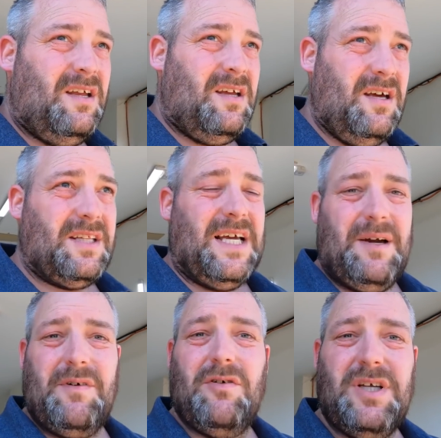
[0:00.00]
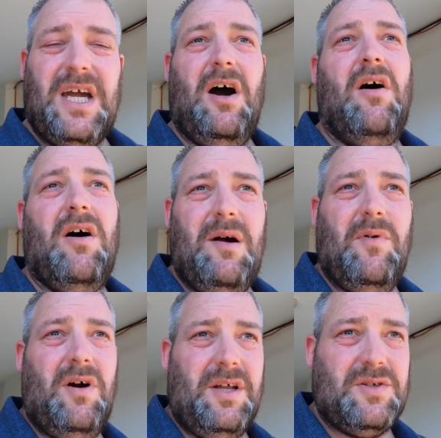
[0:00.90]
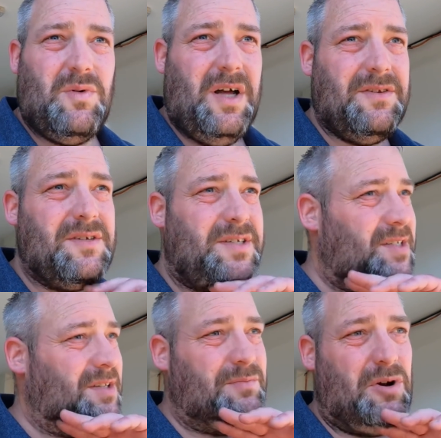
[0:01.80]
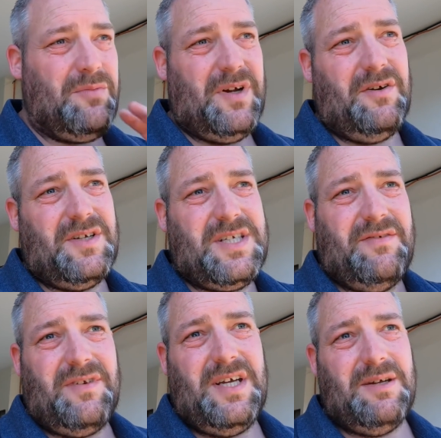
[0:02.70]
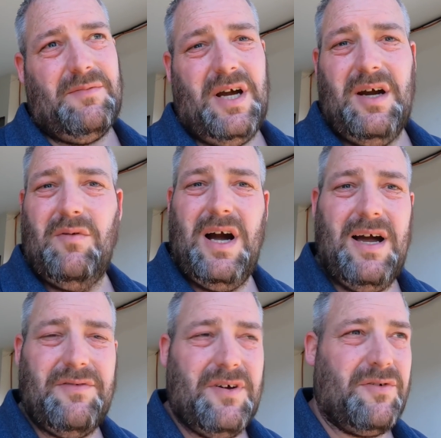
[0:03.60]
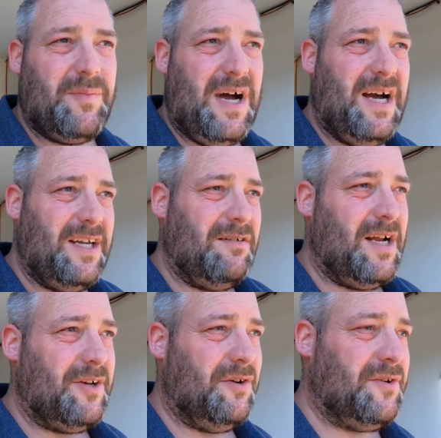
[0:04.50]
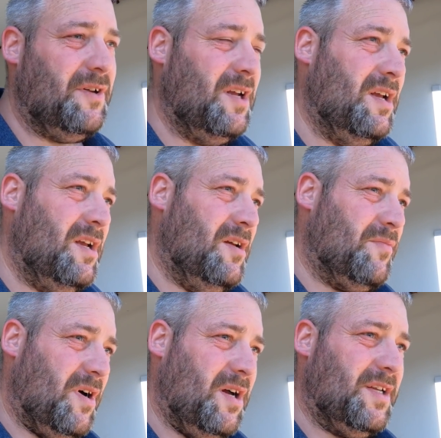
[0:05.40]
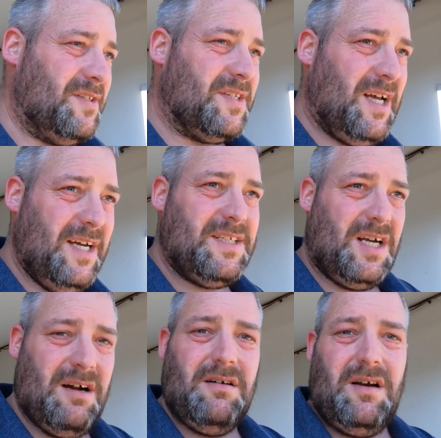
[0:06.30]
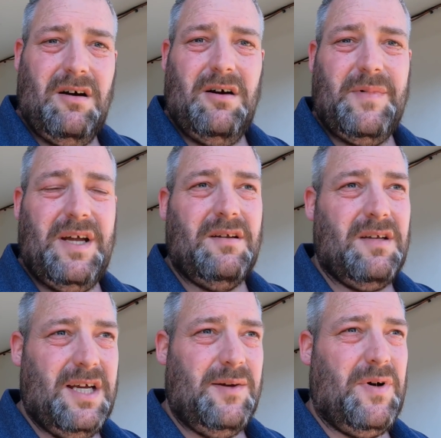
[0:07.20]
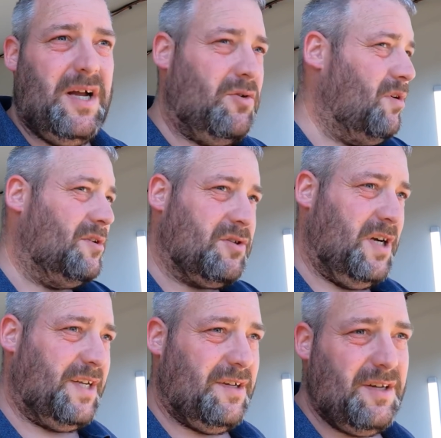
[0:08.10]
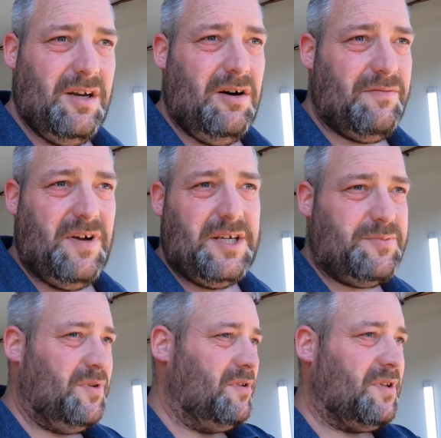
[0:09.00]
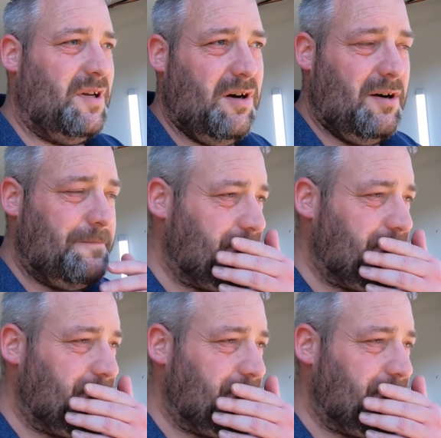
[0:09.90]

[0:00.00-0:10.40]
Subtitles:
Don't get me wrong, you can get higher mileage ones, probably on a 17 plate or what have you, for about £8,000 odd. But in today's current climate, eBay, Auto Trader, the lot, Facebook, the lot,